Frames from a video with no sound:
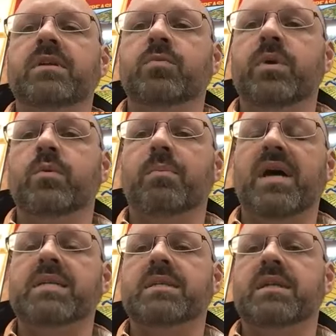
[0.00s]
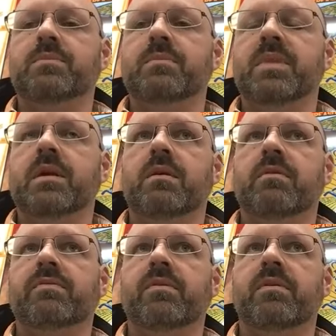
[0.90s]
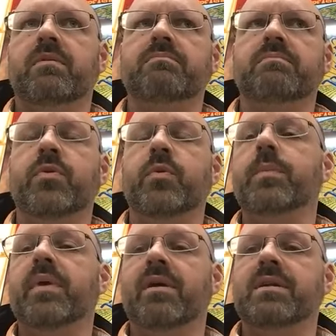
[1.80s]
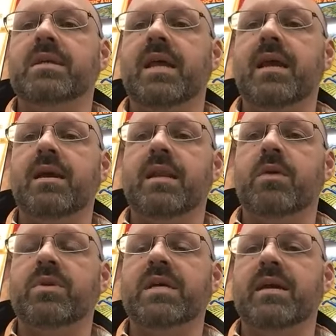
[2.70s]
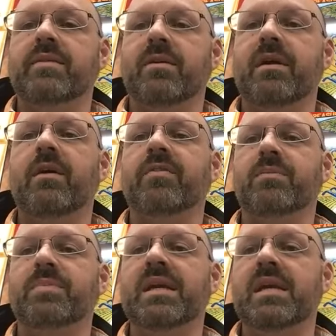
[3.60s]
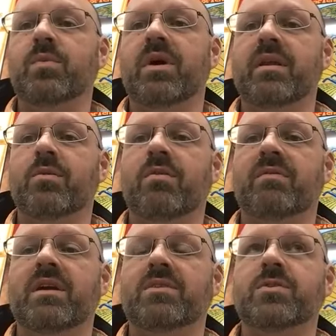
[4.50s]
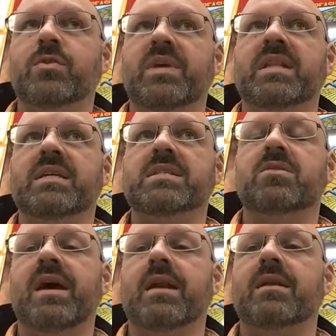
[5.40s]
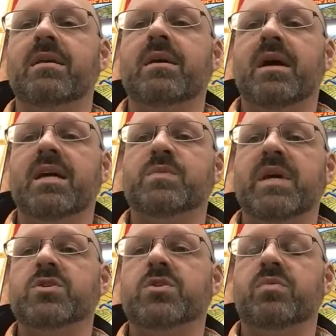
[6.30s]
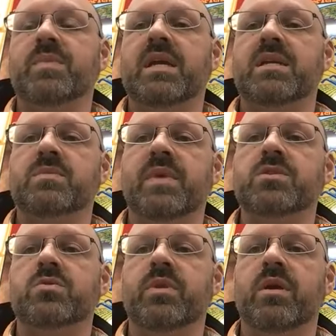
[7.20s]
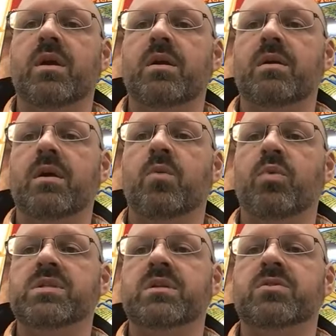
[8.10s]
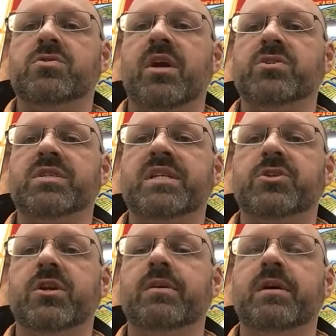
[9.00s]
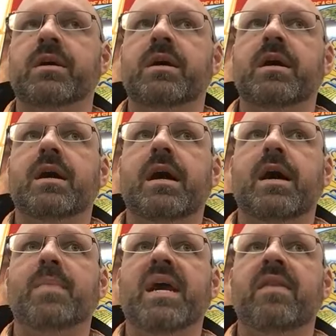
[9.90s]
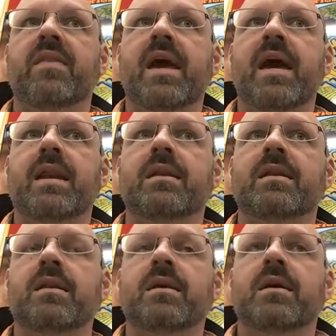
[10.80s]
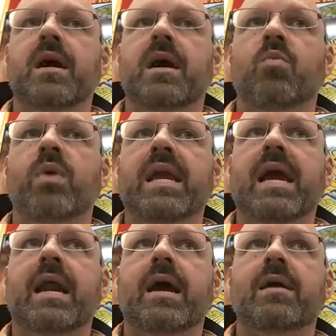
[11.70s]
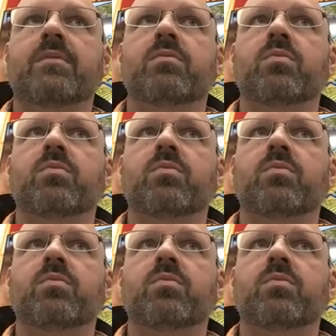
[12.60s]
and we were busing them here for 3 periods a day, and they would take their health and PE while they were over here too, but they still had a semester with me and a semester with our woods and construction teacher. And then we had a